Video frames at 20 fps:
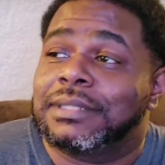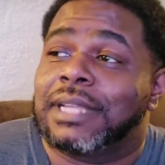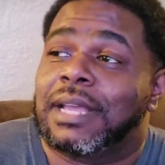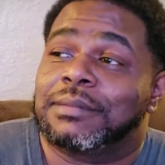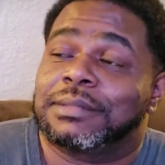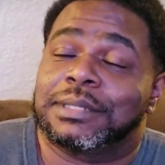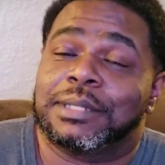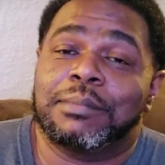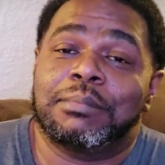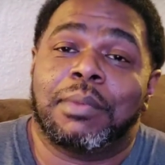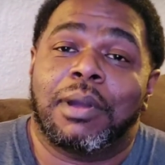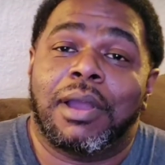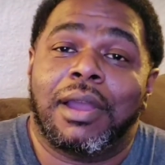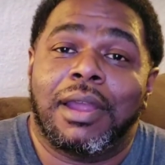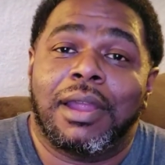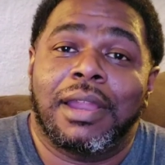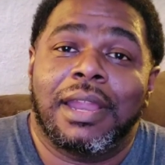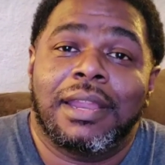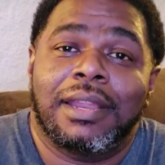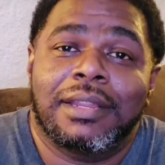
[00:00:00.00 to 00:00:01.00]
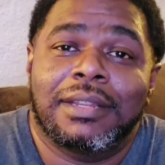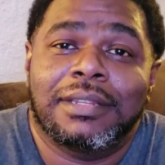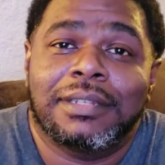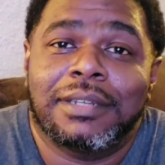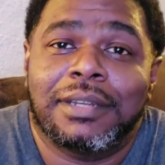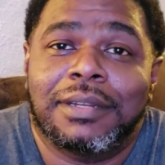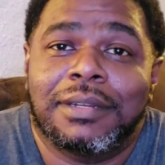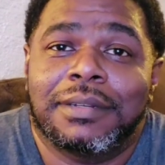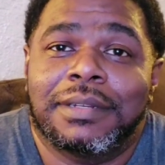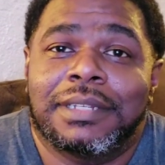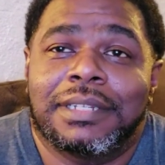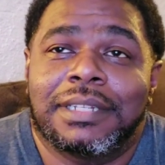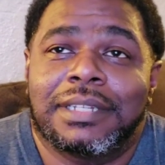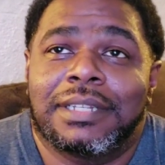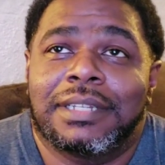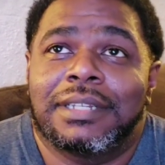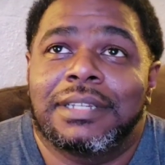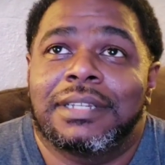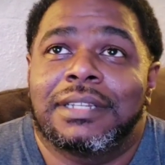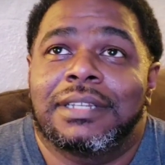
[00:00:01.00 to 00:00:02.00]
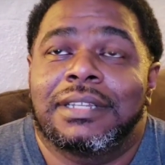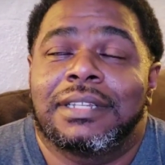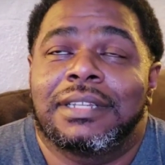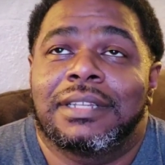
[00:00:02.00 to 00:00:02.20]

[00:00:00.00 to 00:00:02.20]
was in a bar, and I